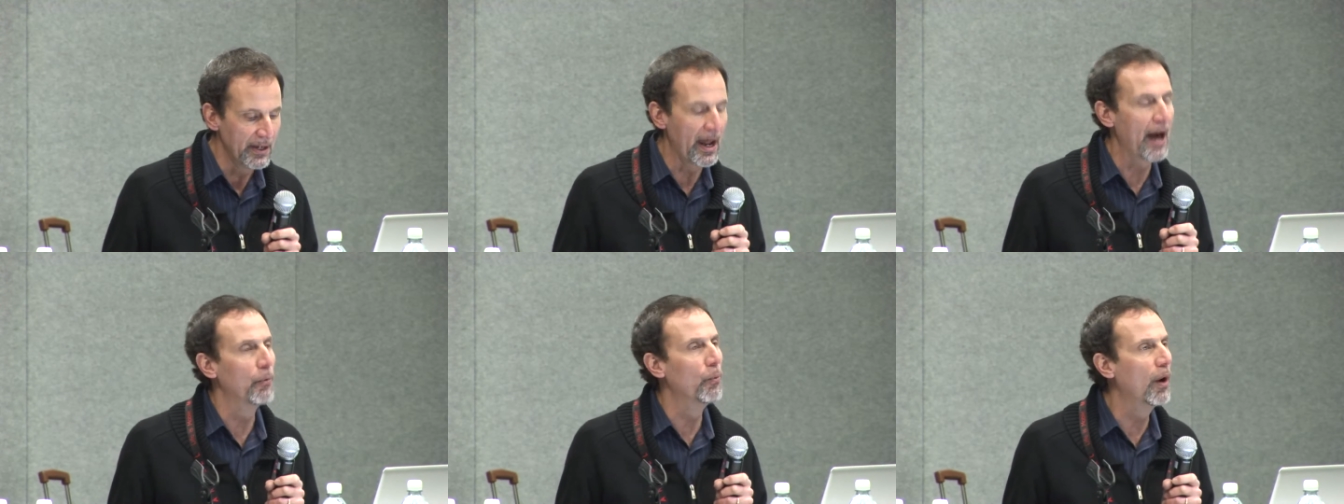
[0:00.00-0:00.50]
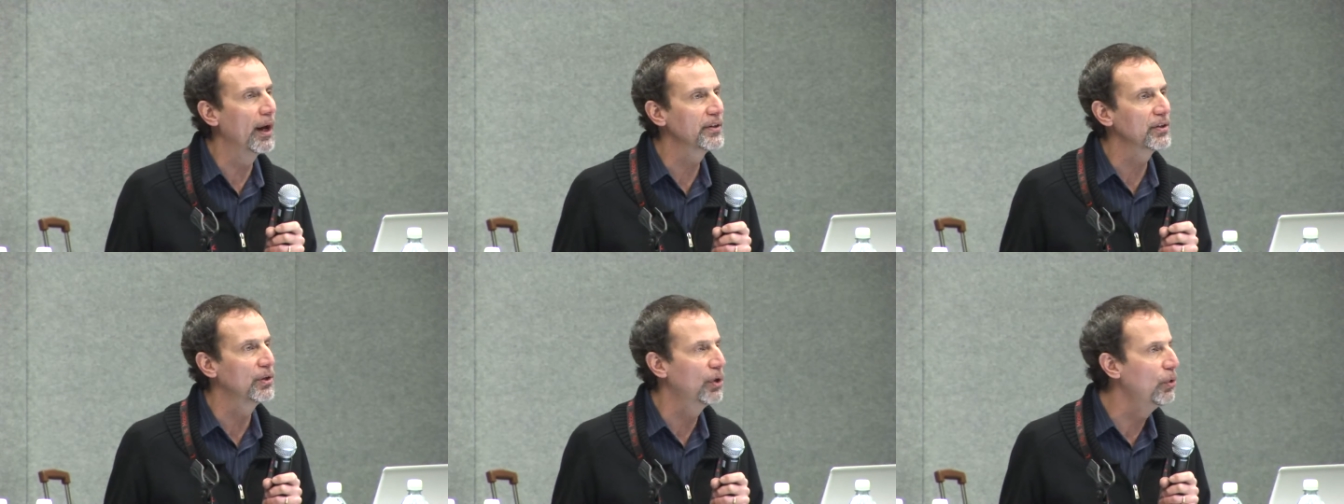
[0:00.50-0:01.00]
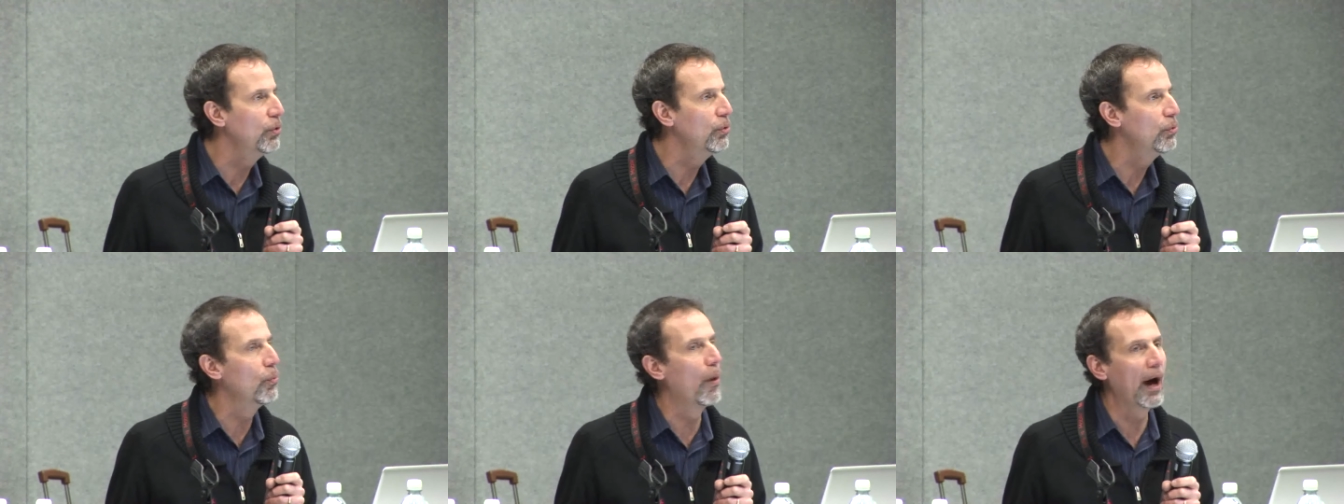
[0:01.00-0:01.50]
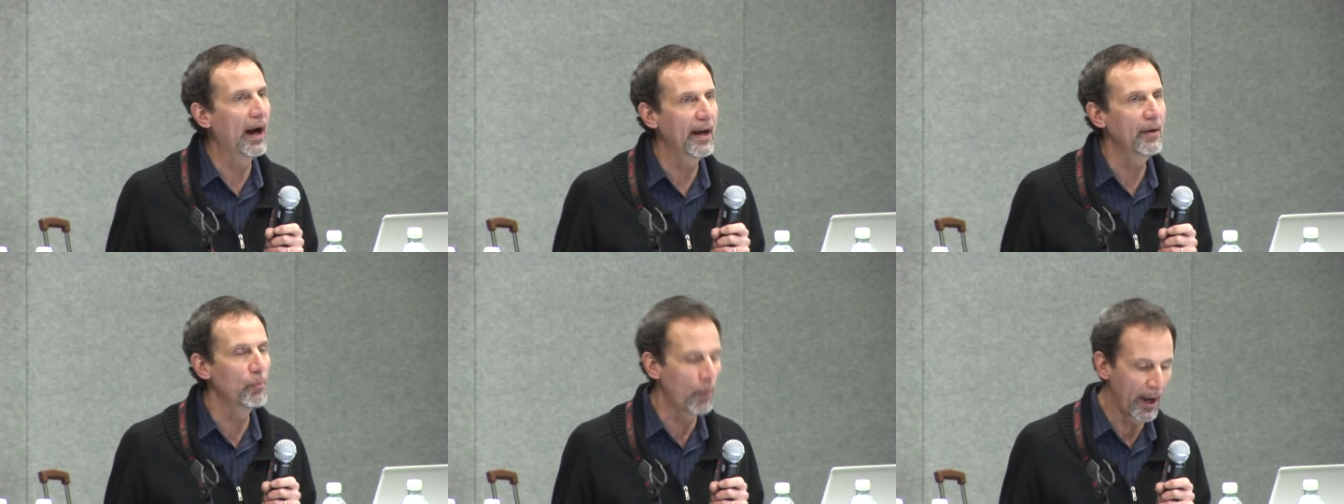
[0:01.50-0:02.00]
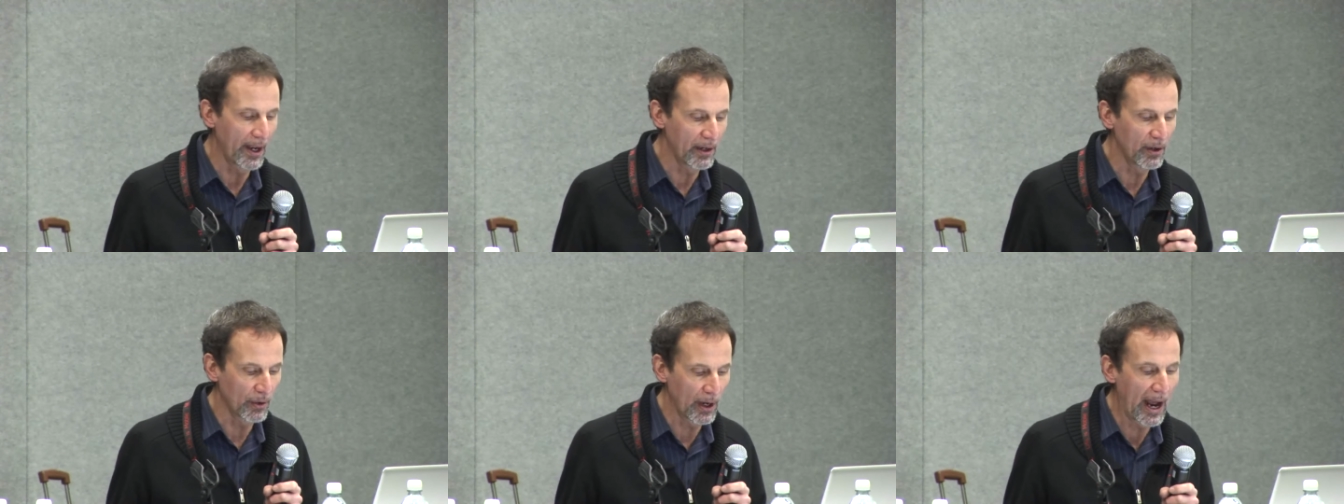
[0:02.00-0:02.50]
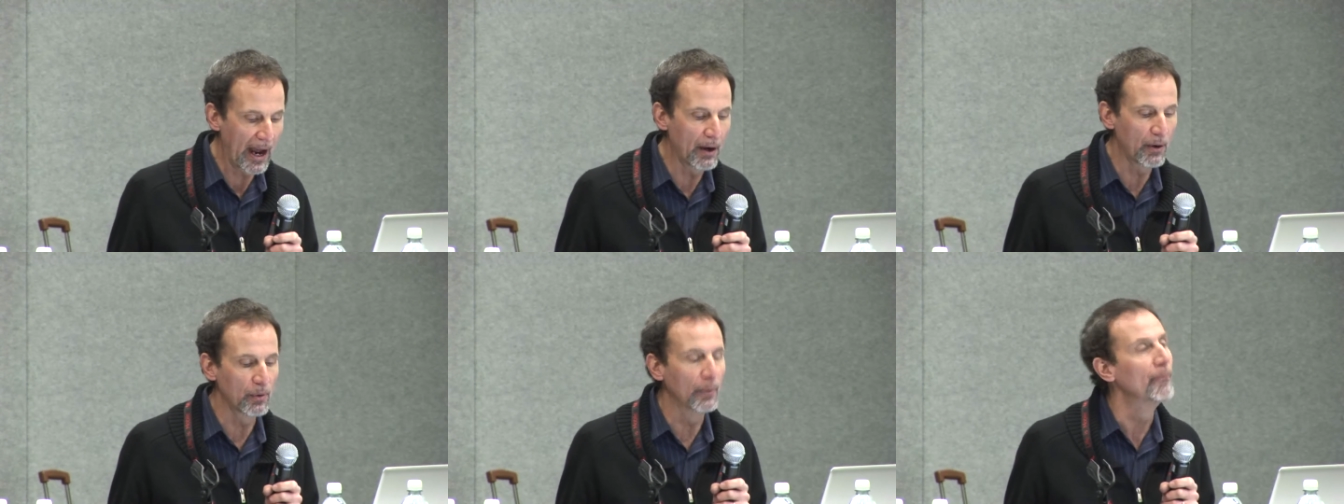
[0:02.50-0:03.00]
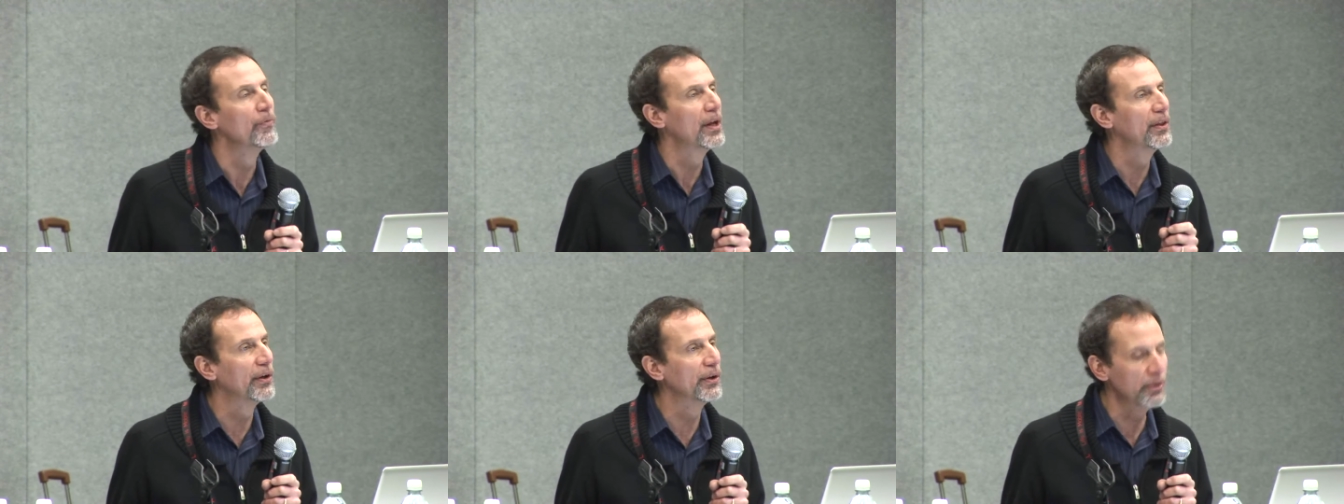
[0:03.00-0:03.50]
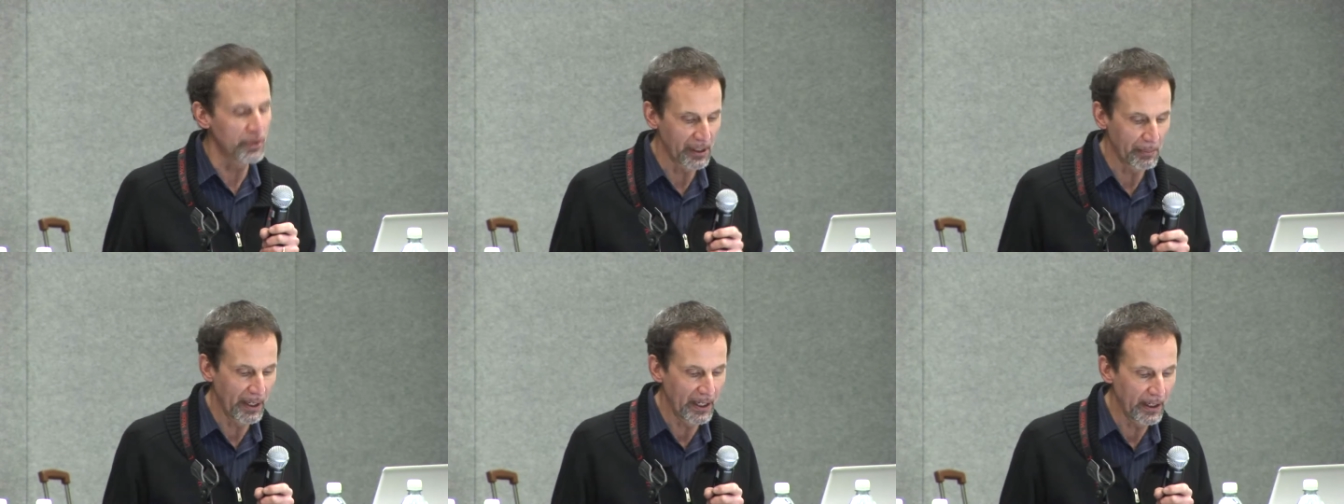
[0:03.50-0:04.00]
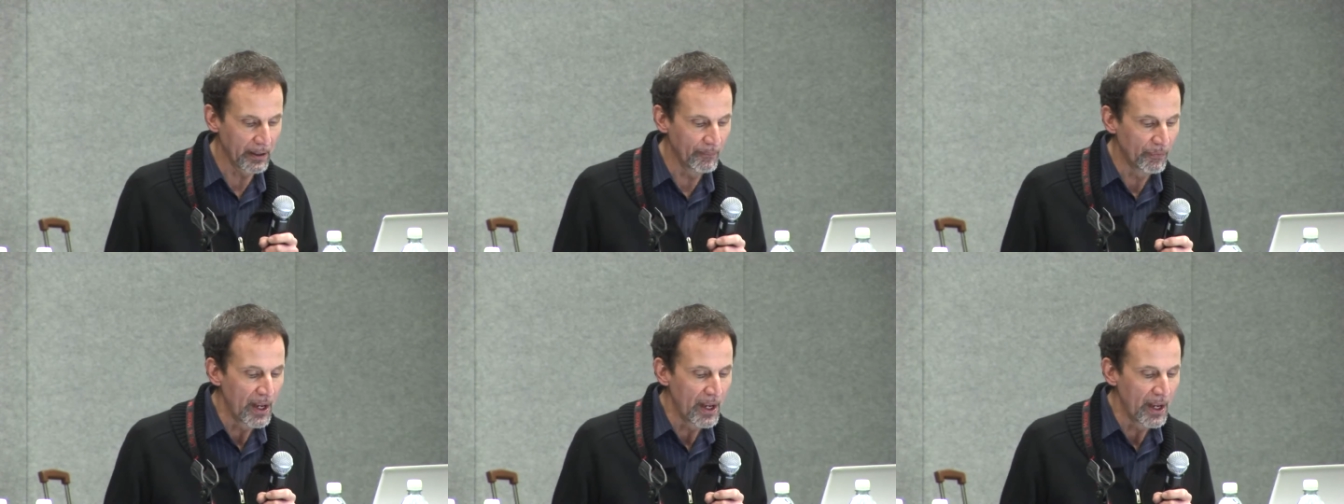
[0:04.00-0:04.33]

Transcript: not what, who, why, when, or how they're using media.